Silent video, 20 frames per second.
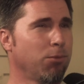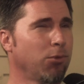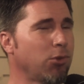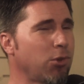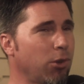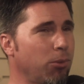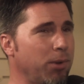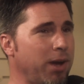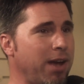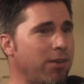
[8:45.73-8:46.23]

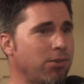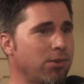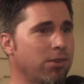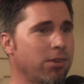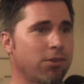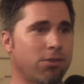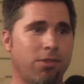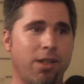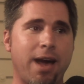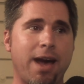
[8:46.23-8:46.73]
So let me ask you
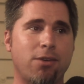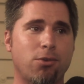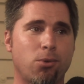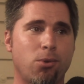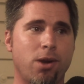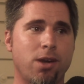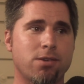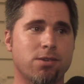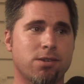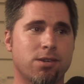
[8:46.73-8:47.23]
this last
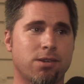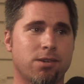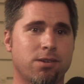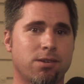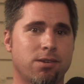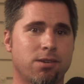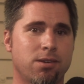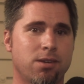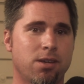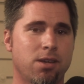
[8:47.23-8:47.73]
question.
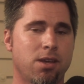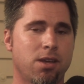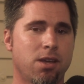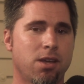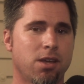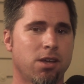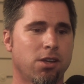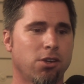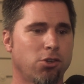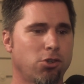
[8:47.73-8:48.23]

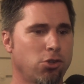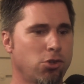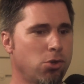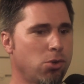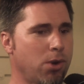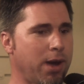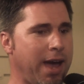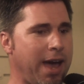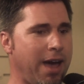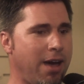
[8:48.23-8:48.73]
Do
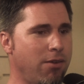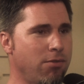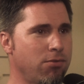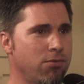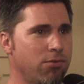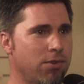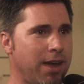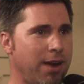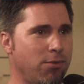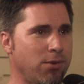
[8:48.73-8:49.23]
you have
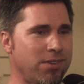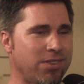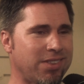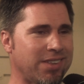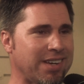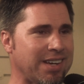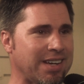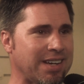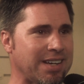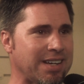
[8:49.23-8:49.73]

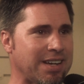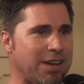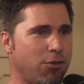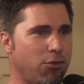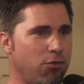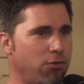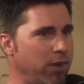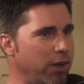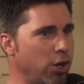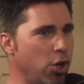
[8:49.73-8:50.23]
everything
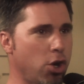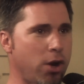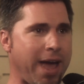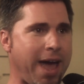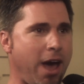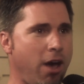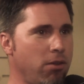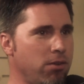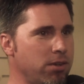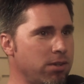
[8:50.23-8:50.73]
figured
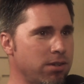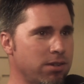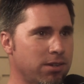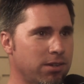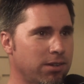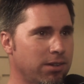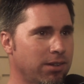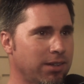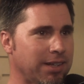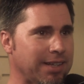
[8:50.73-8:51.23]
out
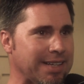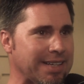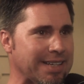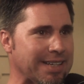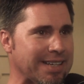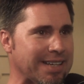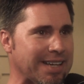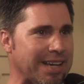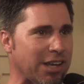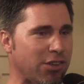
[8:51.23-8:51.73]

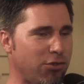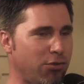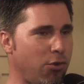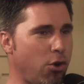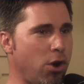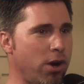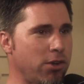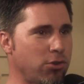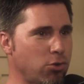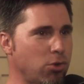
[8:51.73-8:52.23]
as
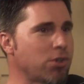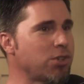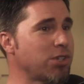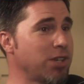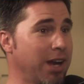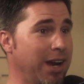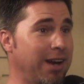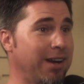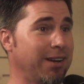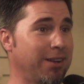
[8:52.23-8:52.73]
far as
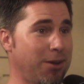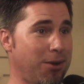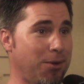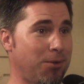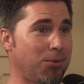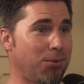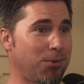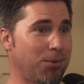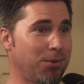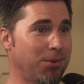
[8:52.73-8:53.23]
Christianity
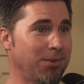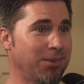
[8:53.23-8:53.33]
goes?